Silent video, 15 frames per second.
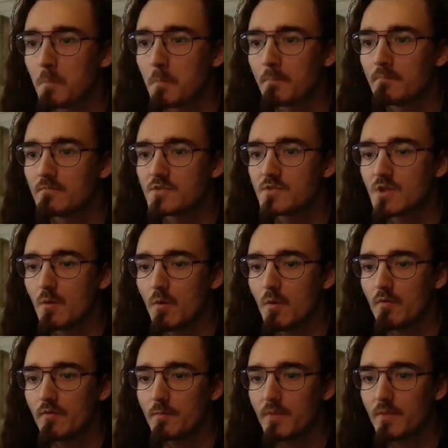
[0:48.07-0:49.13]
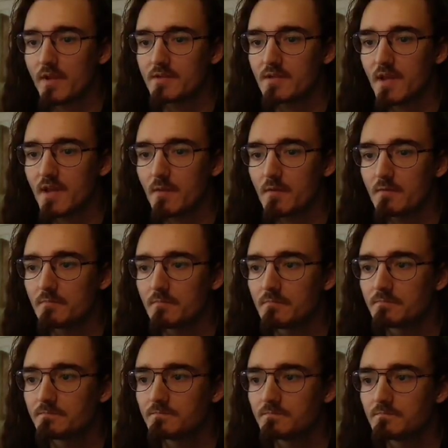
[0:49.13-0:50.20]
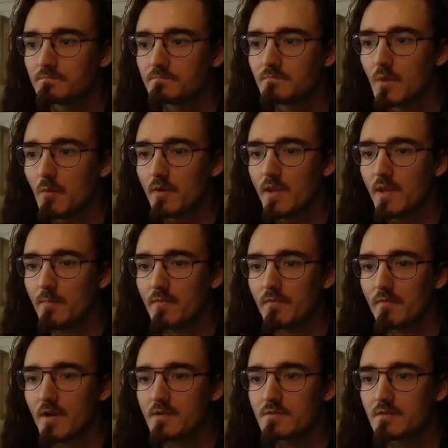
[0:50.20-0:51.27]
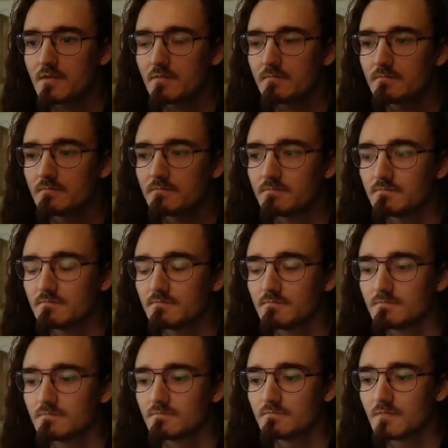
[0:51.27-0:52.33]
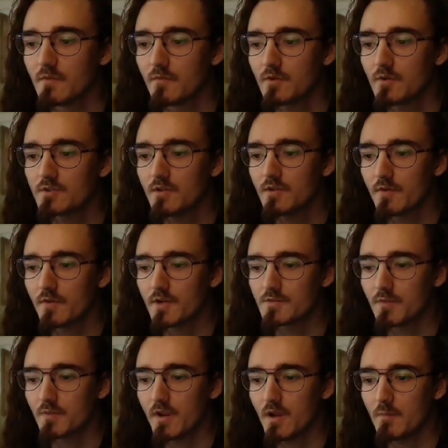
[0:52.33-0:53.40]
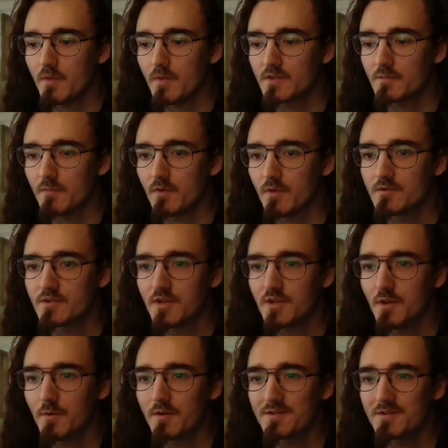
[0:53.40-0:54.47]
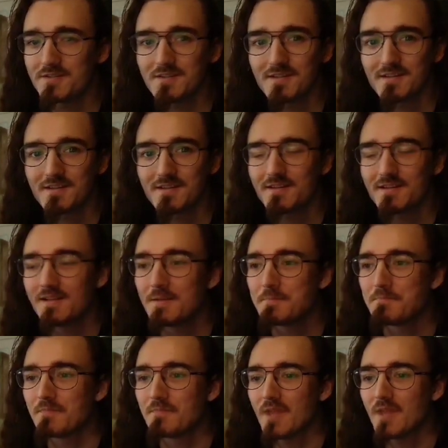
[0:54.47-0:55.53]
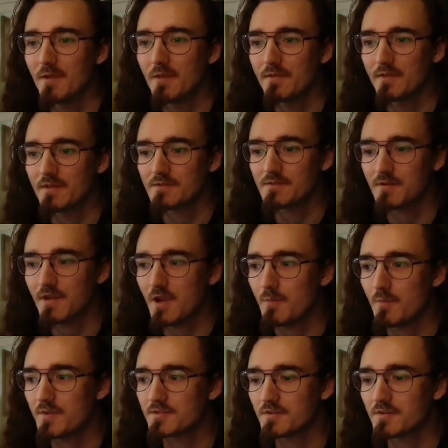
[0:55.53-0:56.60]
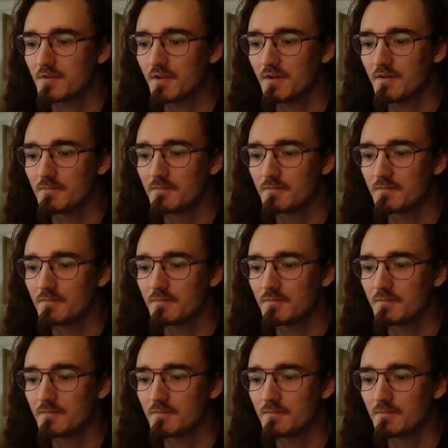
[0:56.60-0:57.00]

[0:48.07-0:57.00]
so we'll replace that one, but we'll keep the rest. Unfortunately for us, we got a bunch of bone skewers. I don't think that's going to help us early on.